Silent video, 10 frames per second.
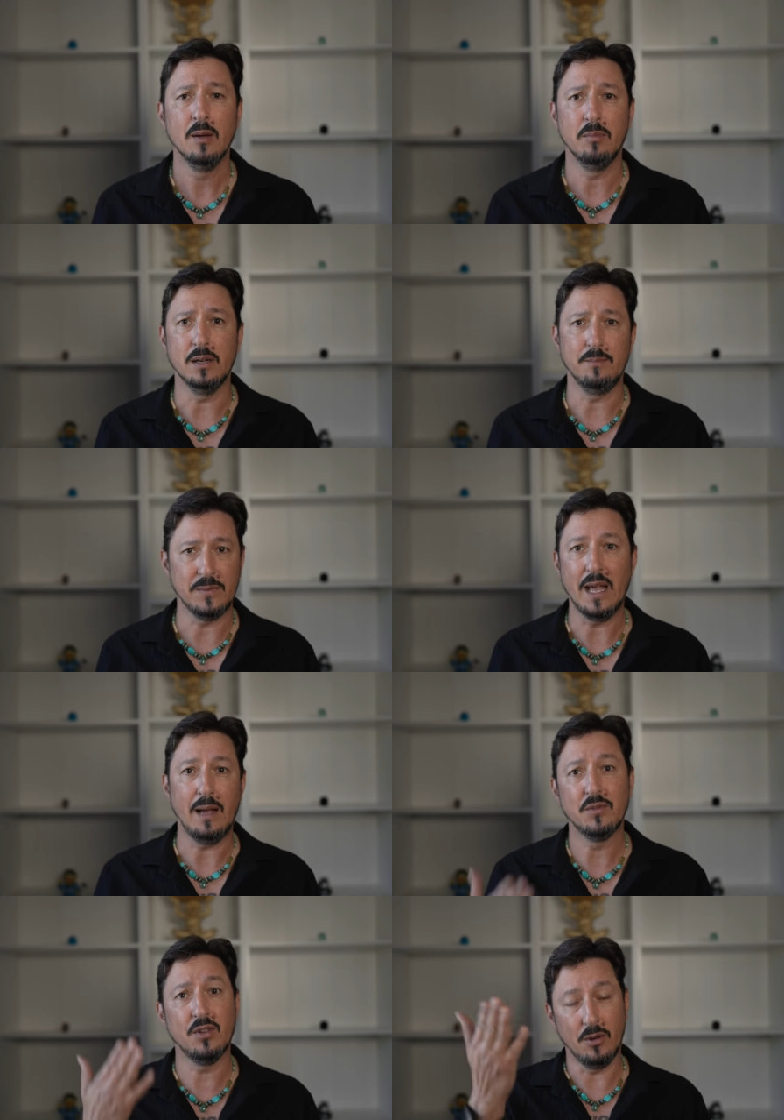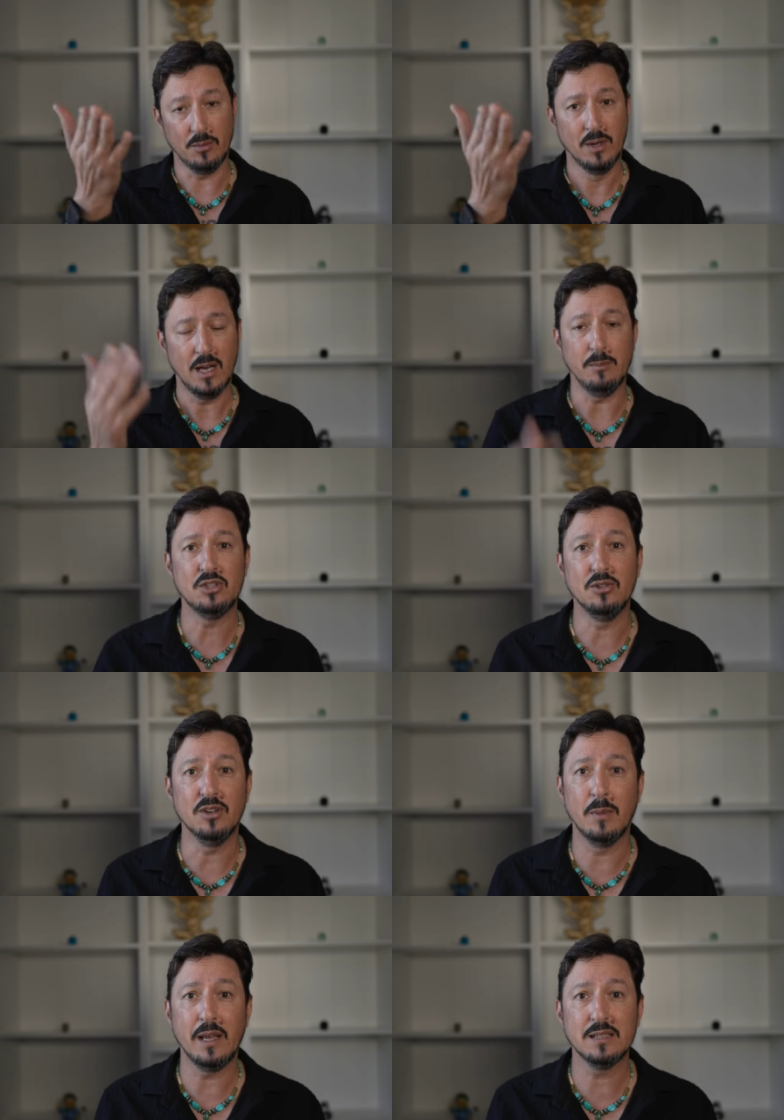But yeah, so I'm shooting
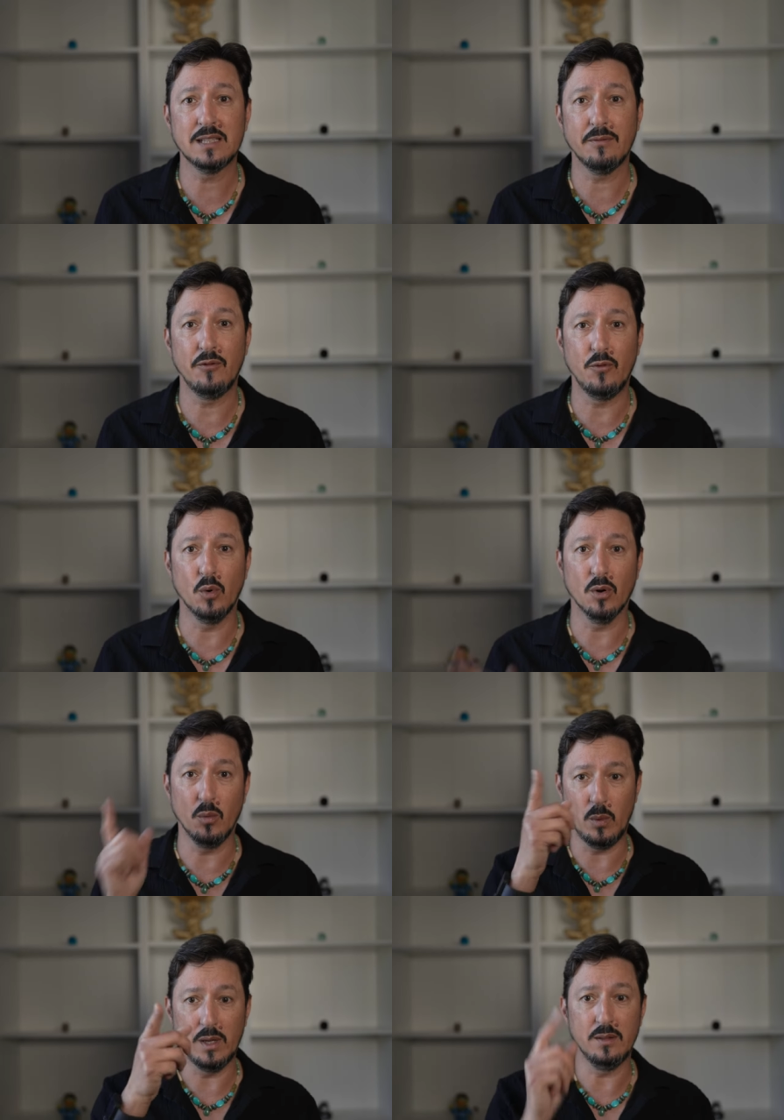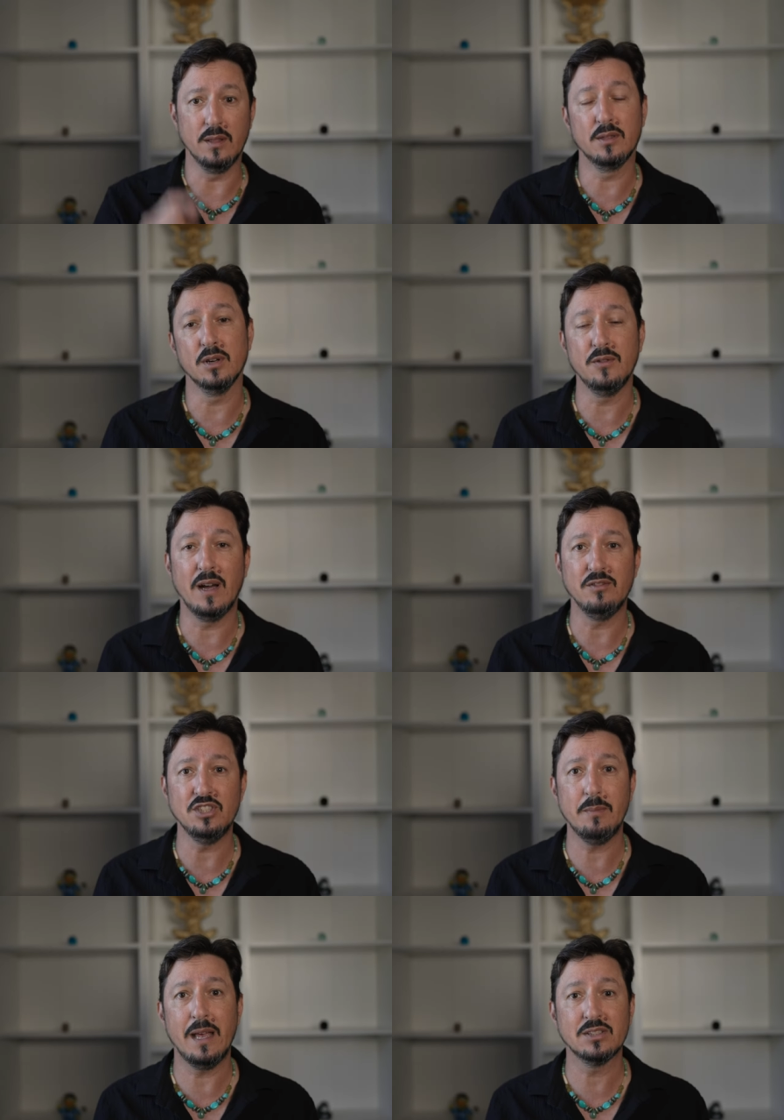on my A7 IV with the
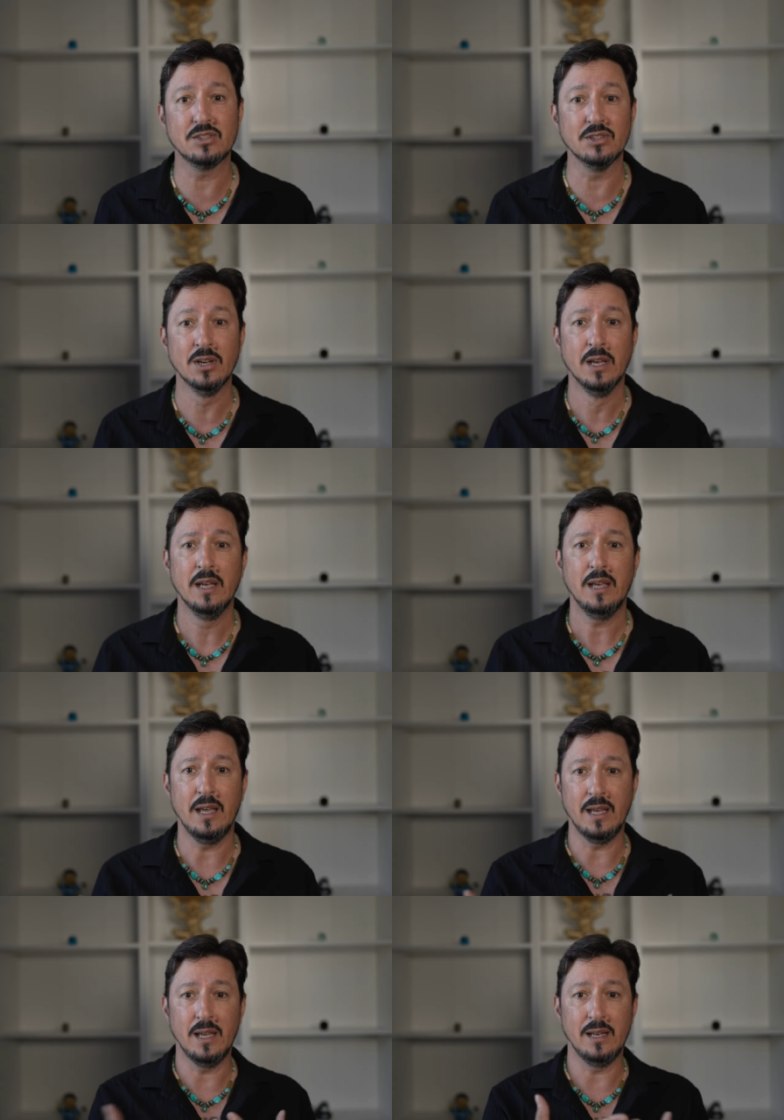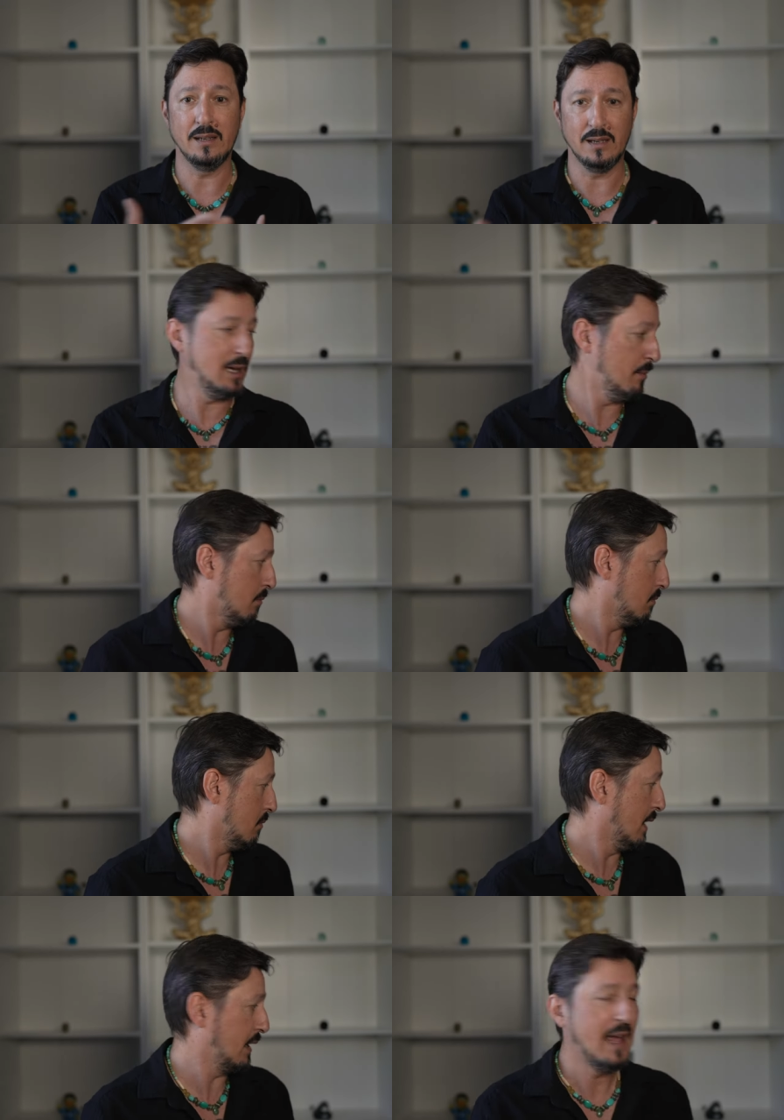35G Master and I'm
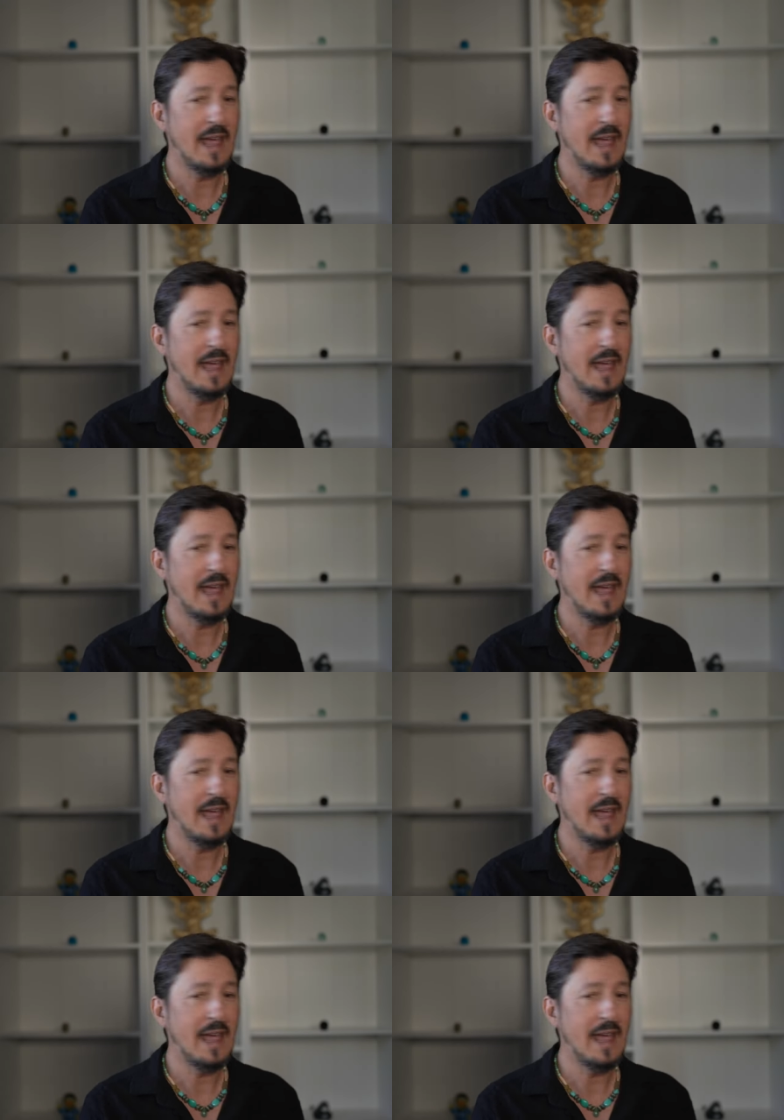like